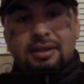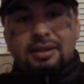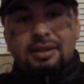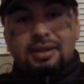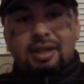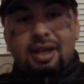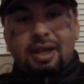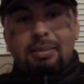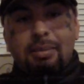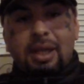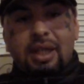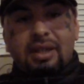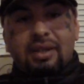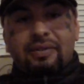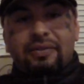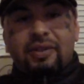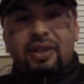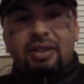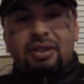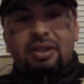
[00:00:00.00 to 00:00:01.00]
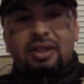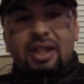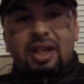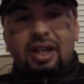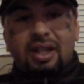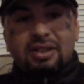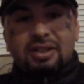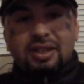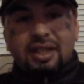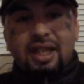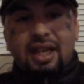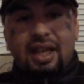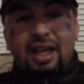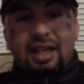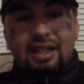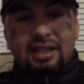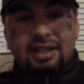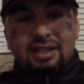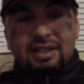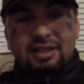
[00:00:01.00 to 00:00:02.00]
Sorry about the phone calls, you
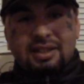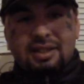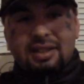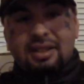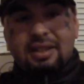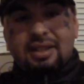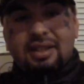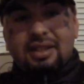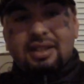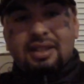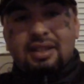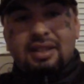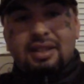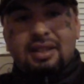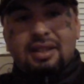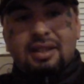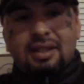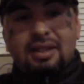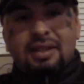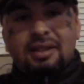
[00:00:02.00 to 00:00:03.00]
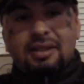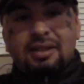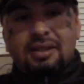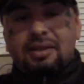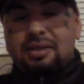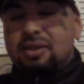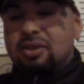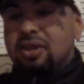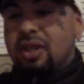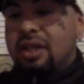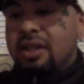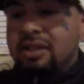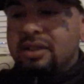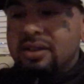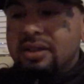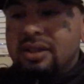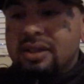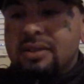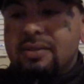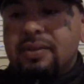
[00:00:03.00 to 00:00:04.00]
guys. Trying to
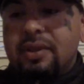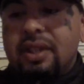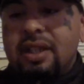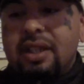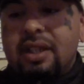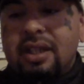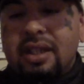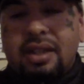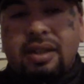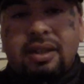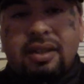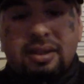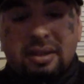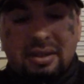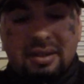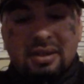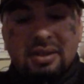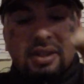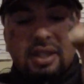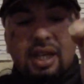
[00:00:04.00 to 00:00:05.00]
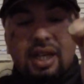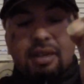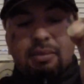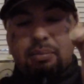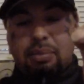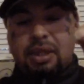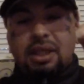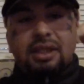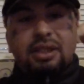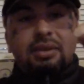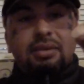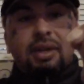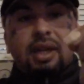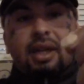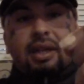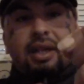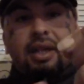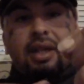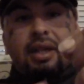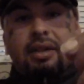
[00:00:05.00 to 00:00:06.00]
do this video. Kind of busy
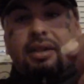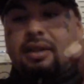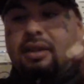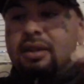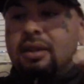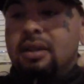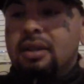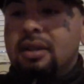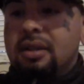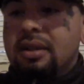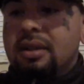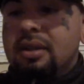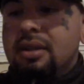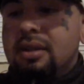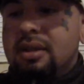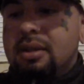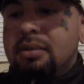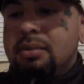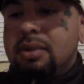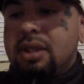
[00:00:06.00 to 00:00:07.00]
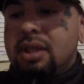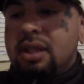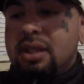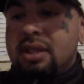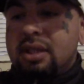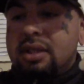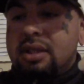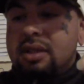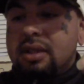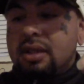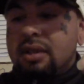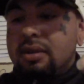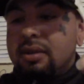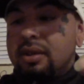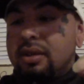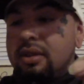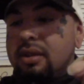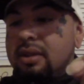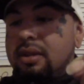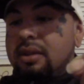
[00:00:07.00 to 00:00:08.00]
right now. Let me get this
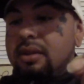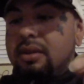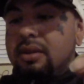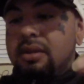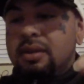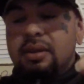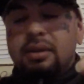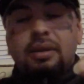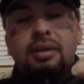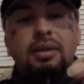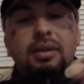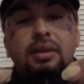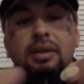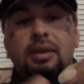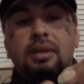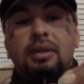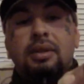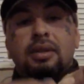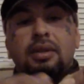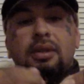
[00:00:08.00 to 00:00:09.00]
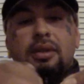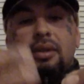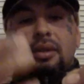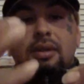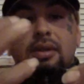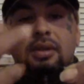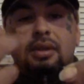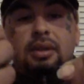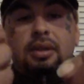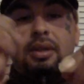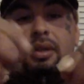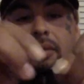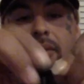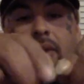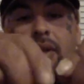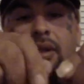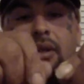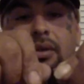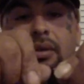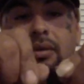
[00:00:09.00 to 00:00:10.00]
going. There we
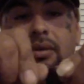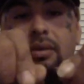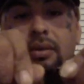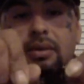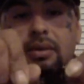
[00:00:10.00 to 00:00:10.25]
go.